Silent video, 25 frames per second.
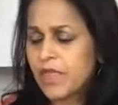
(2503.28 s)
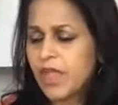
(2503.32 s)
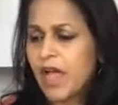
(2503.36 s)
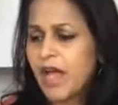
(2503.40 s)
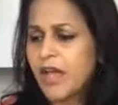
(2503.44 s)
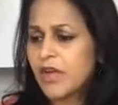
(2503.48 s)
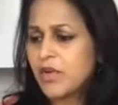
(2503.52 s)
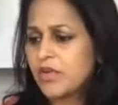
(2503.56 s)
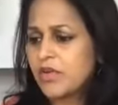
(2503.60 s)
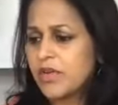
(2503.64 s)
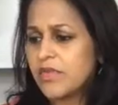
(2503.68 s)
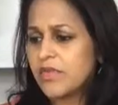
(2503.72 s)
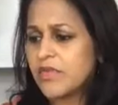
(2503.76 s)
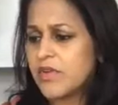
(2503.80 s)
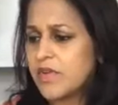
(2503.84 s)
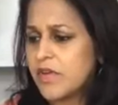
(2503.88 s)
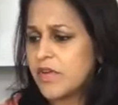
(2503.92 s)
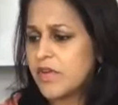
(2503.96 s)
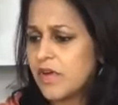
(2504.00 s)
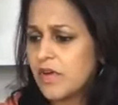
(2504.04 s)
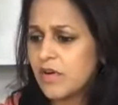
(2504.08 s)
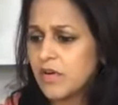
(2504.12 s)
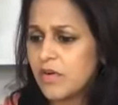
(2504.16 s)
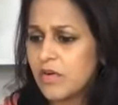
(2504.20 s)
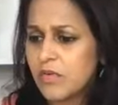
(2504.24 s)
don't even
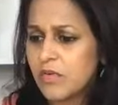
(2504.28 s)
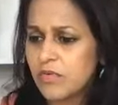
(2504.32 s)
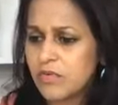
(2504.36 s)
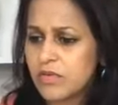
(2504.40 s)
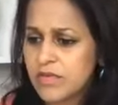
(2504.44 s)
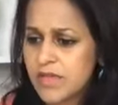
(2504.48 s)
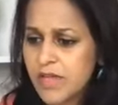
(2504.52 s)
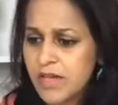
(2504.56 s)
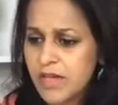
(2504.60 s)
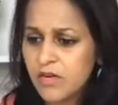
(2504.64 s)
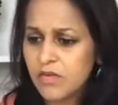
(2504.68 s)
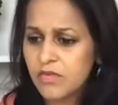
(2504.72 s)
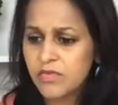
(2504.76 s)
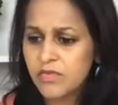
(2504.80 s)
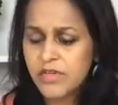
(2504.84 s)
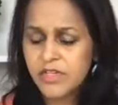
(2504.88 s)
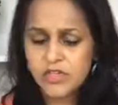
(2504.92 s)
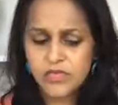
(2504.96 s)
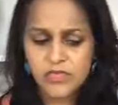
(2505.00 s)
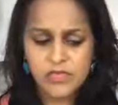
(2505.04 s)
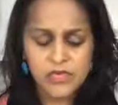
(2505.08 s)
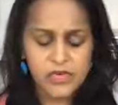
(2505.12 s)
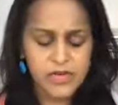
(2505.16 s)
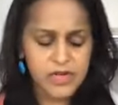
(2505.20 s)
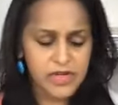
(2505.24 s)
know because I don't reach
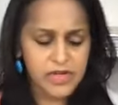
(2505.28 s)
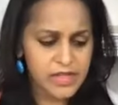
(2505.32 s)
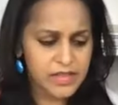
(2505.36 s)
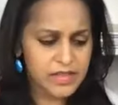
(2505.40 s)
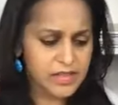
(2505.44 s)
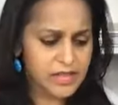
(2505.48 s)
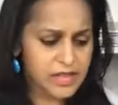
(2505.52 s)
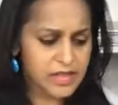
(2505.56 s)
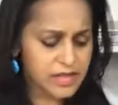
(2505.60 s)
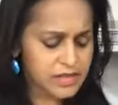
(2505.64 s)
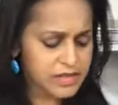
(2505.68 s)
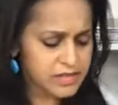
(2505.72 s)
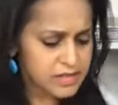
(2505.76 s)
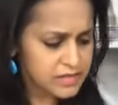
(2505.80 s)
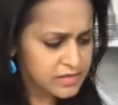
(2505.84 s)
for anything.